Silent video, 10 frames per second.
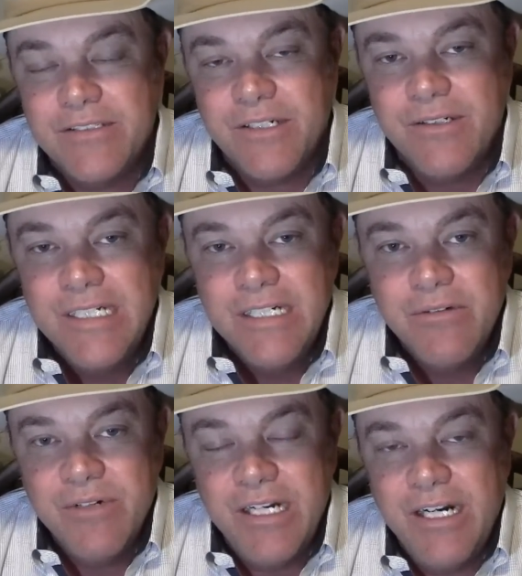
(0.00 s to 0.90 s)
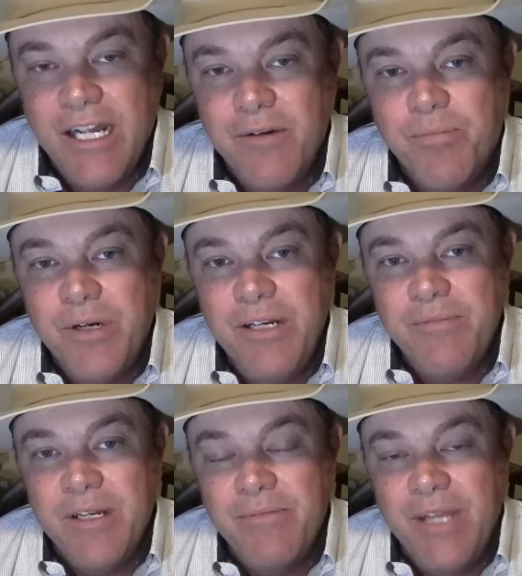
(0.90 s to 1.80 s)
So running at a
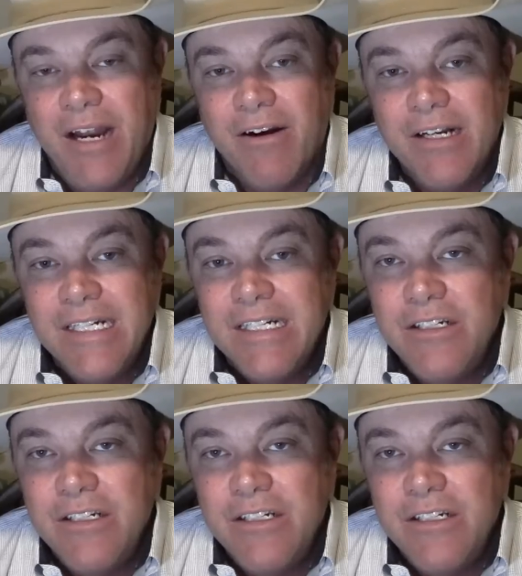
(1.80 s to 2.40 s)
premium there.